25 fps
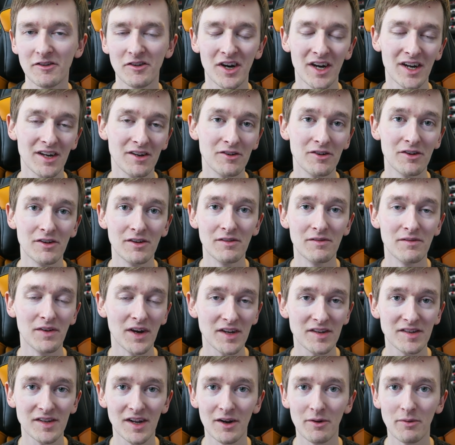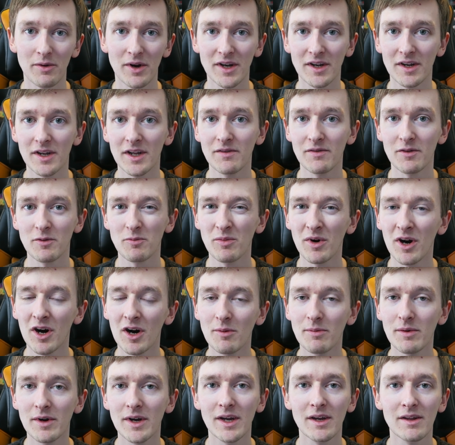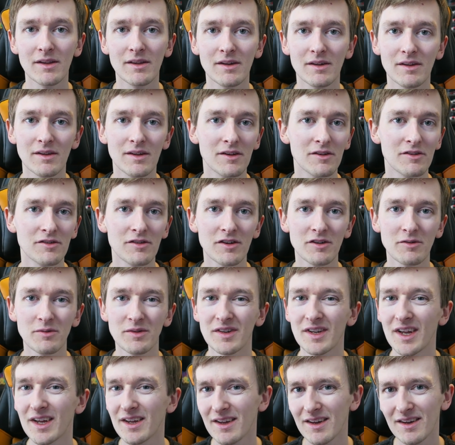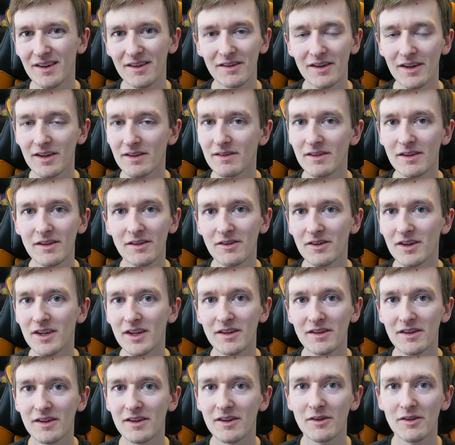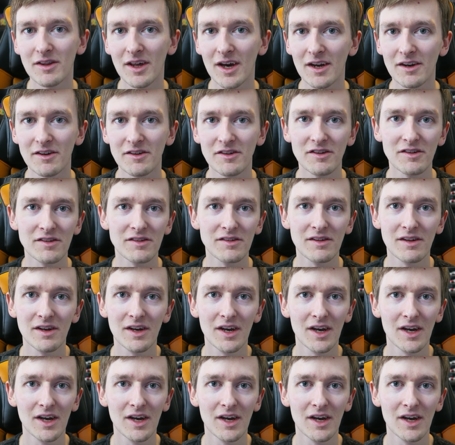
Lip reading: I could have accelerated even more, but the instructor was like, you don't need to do that. Just